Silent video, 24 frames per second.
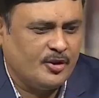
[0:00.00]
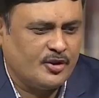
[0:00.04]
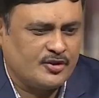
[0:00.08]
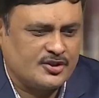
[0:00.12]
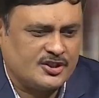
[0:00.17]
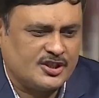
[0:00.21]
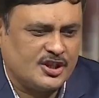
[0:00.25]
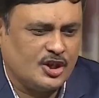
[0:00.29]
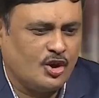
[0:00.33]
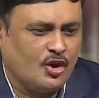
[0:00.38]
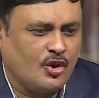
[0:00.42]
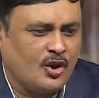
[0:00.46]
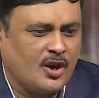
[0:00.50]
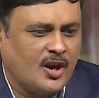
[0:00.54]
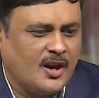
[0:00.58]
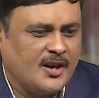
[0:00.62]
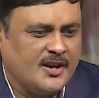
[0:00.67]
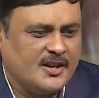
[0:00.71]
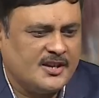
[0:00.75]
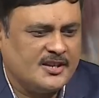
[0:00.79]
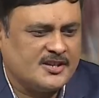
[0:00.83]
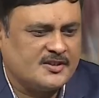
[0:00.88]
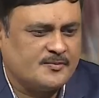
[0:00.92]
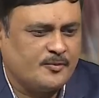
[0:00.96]
Sri Lanka.
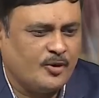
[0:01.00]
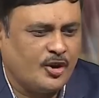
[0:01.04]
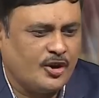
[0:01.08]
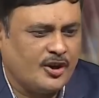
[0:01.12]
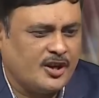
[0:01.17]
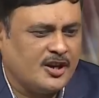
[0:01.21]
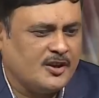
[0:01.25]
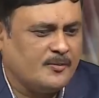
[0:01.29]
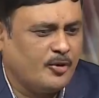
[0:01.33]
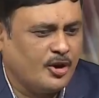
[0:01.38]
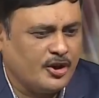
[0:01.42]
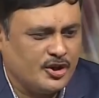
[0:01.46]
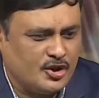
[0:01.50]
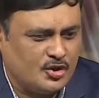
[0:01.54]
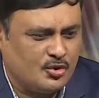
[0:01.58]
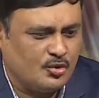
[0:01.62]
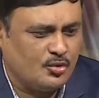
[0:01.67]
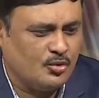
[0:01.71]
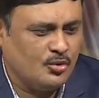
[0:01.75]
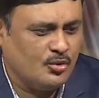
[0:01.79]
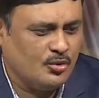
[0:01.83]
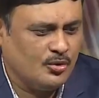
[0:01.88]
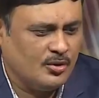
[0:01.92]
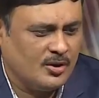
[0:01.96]
It is
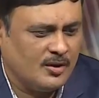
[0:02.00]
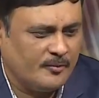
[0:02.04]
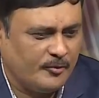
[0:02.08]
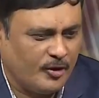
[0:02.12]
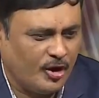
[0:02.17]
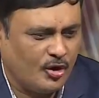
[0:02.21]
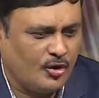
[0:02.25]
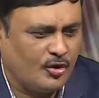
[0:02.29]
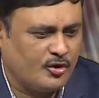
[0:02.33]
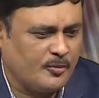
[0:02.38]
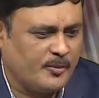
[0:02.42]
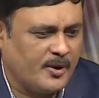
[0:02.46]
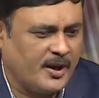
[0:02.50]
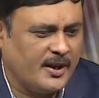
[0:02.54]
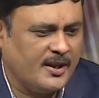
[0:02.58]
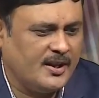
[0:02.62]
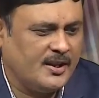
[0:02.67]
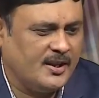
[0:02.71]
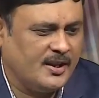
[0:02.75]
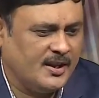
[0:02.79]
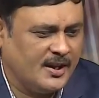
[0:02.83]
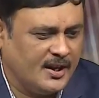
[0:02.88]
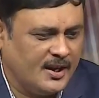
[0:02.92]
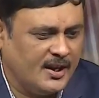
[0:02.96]
14.2, followed by
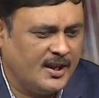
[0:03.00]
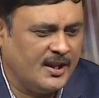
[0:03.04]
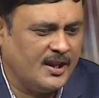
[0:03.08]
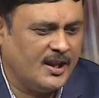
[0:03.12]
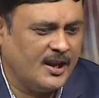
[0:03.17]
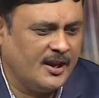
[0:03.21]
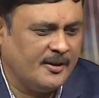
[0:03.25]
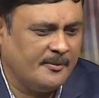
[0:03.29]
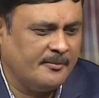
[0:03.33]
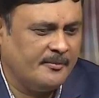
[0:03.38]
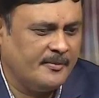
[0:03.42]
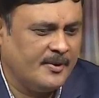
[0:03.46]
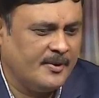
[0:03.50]
India